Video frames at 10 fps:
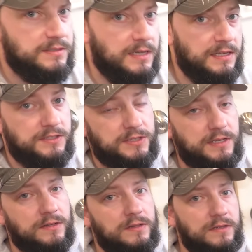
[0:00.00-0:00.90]
tight
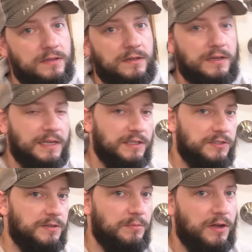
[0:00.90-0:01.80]
seal
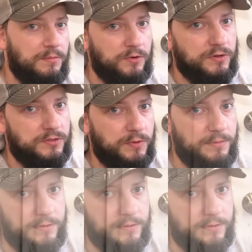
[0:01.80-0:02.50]
against your bottom door sweep.